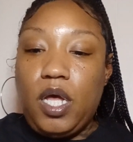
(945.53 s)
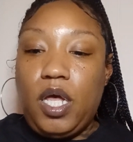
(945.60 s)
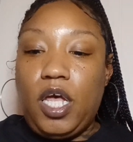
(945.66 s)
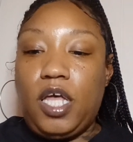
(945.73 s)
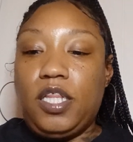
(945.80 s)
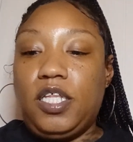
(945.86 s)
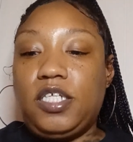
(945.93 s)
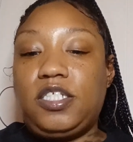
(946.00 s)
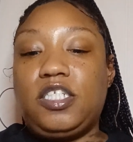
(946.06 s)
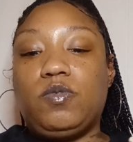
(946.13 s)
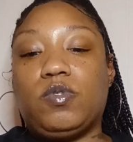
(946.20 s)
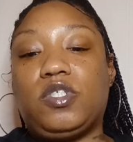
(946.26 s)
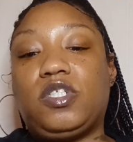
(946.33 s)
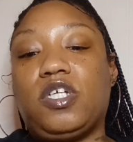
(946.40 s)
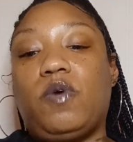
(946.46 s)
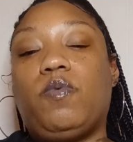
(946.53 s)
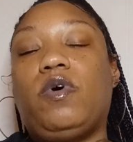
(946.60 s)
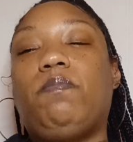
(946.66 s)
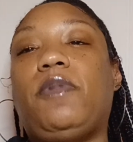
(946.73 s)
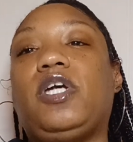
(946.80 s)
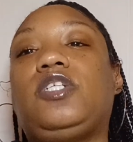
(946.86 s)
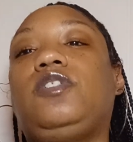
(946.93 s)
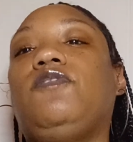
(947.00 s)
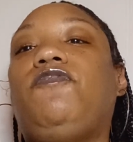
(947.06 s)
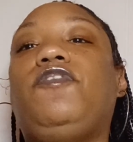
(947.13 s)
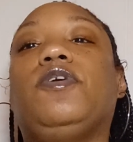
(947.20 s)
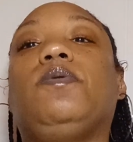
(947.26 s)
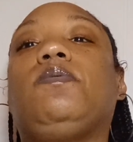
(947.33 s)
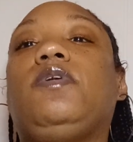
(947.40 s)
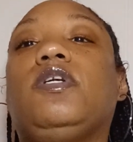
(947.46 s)
And this is where someone makes you
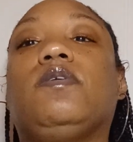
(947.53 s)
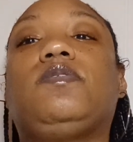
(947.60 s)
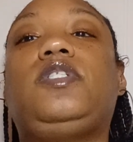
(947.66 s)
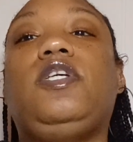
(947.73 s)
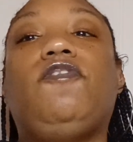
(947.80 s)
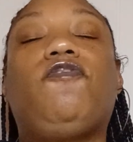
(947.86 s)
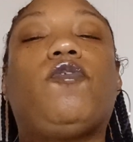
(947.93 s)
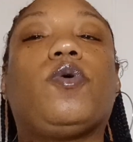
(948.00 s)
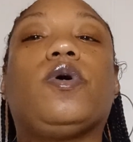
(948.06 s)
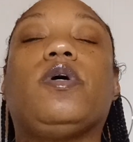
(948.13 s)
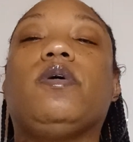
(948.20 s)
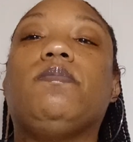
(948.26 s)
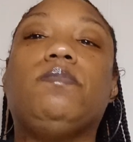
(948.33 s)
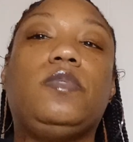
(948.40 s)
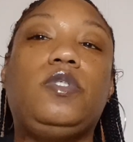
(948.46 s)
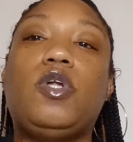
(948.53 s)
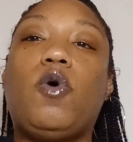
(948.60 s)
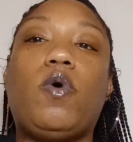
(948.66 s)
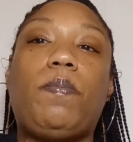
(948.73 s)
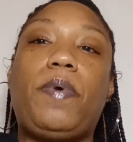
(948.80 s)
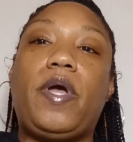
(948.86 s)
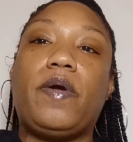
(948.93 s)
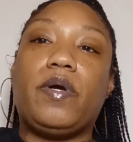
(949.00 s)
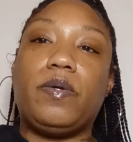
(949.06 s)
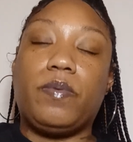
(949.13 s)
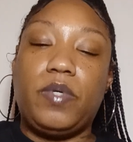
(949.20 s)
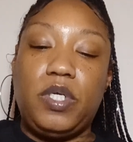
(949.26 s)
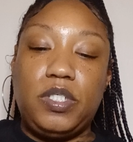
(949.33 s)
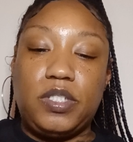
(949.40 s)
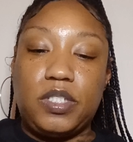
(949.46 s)
feel guilty for no apparent
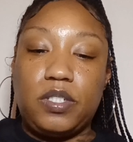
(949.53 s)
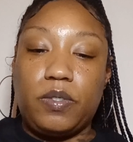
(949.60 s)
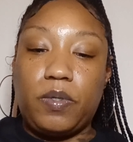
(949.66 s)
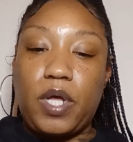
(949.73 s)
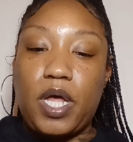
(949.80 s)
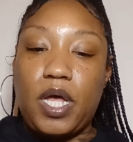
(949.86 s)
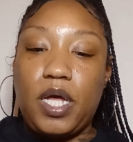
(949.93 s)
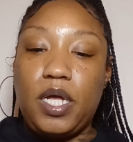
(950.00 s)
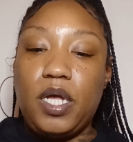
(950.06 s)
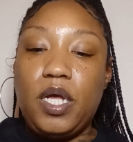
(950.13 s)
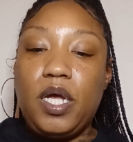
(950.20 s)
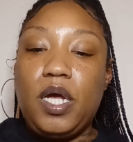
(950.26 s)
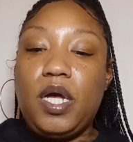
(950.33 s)
reason, okay?